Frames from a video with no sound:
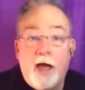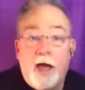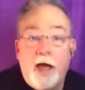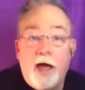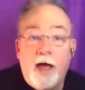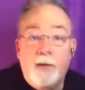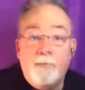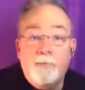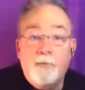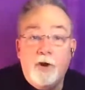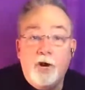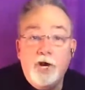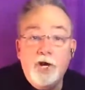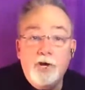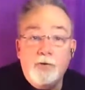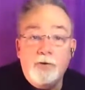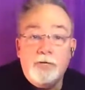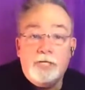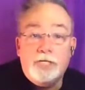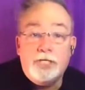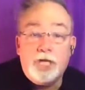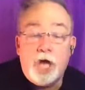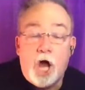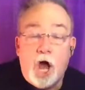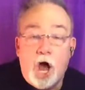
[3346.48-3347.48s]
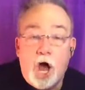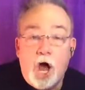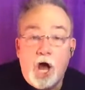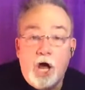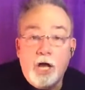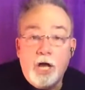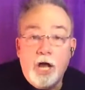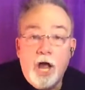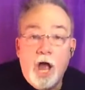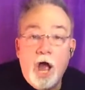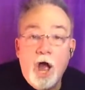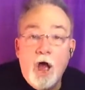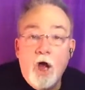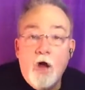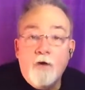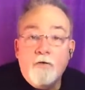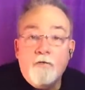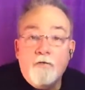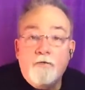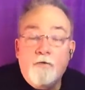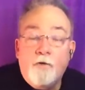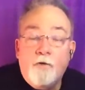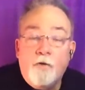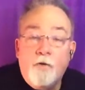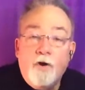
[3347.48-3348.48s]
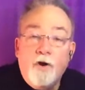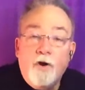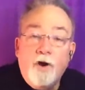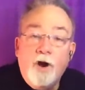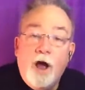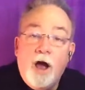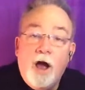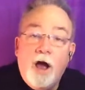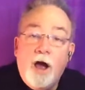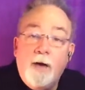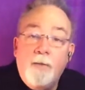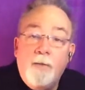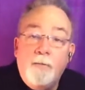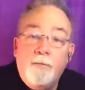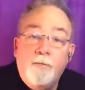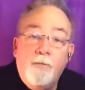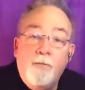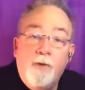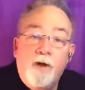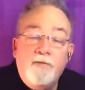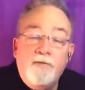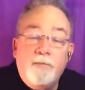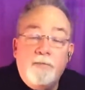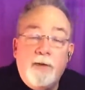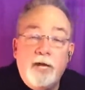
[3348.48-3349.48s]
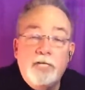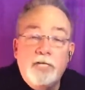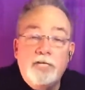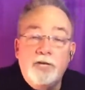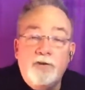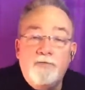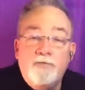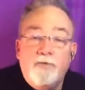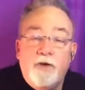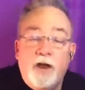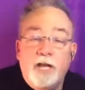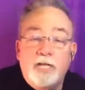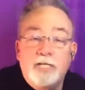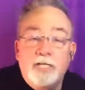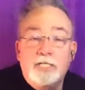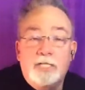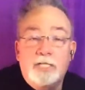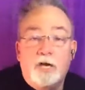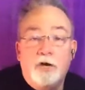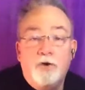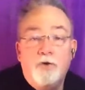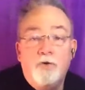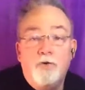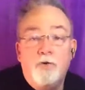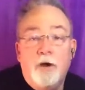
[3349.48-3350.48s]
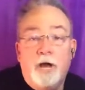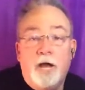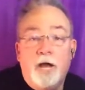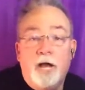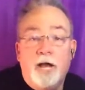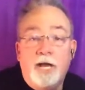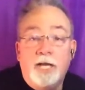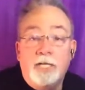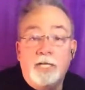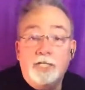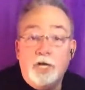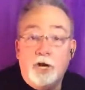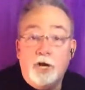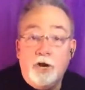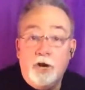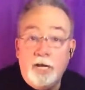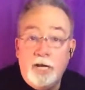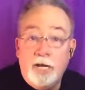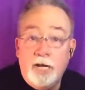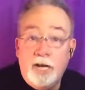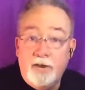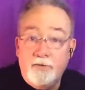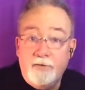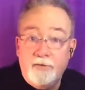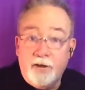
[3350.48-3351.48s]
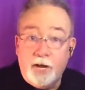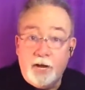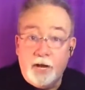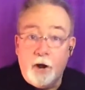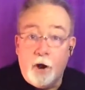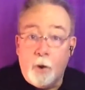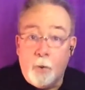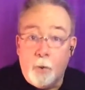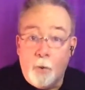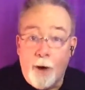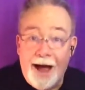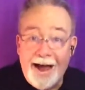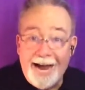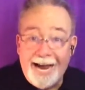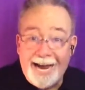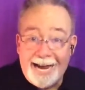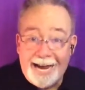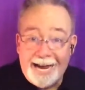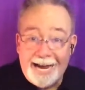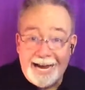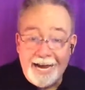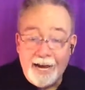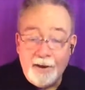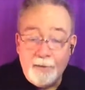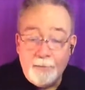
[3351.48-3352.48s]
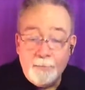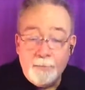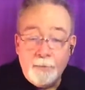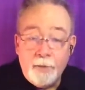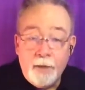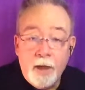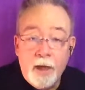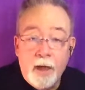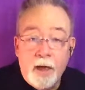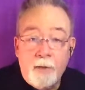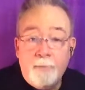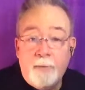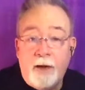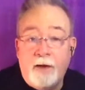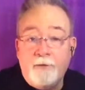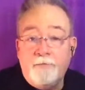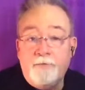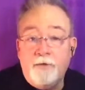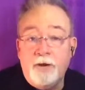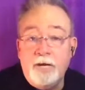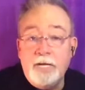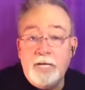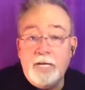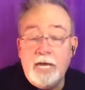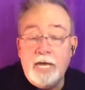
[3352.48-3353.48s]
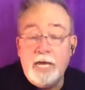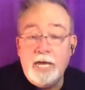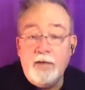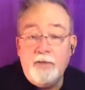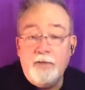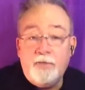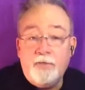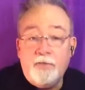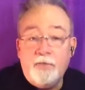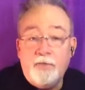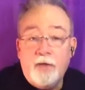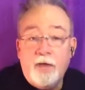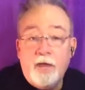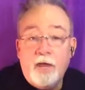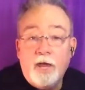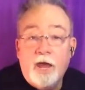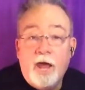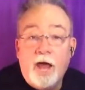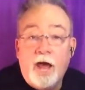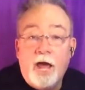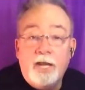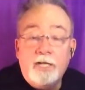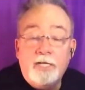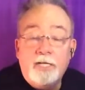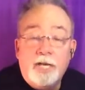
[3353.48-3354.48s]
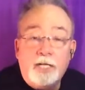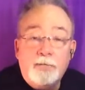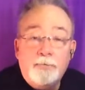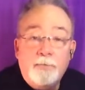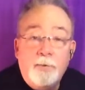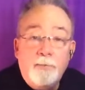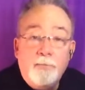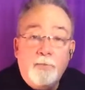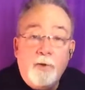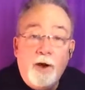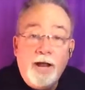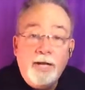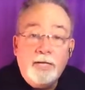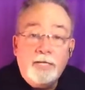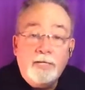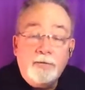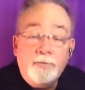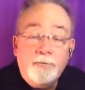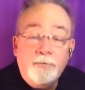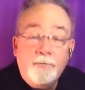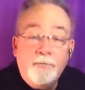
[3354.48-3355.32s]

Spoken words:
going to do a song for one of my dear friends who is currently living in Hawaii, my friend Keith and his husband Brent.